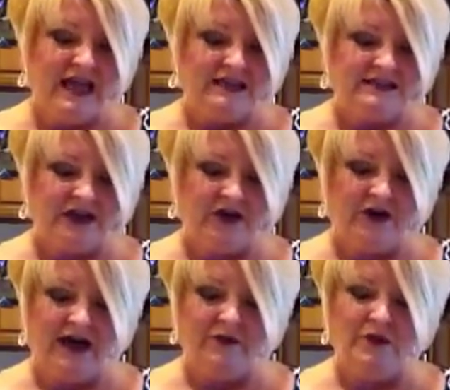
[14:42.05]
So
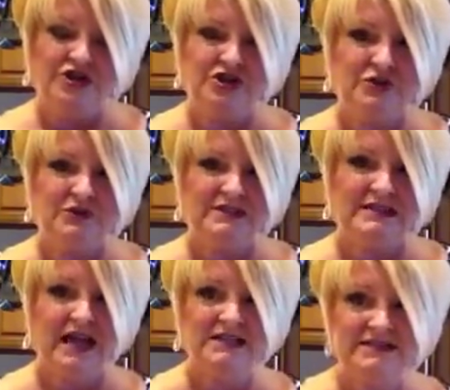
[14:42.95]
I wish you
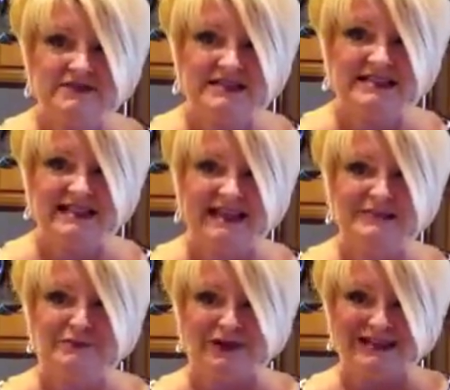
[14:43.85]
tons of
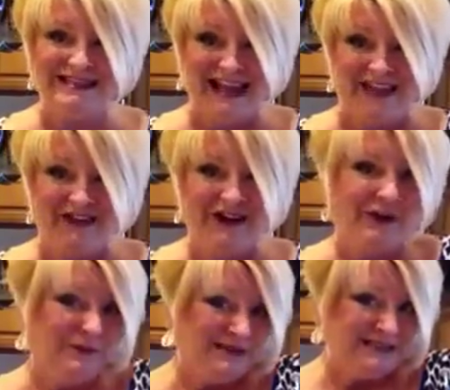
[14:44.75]
success putting together
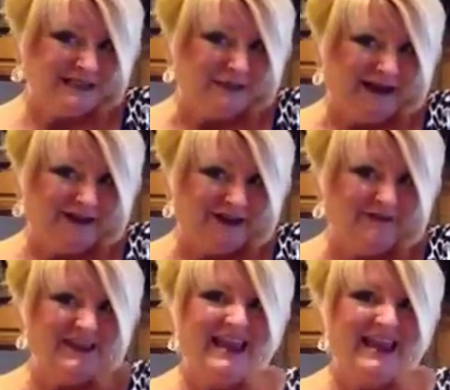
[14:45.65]
your business binder,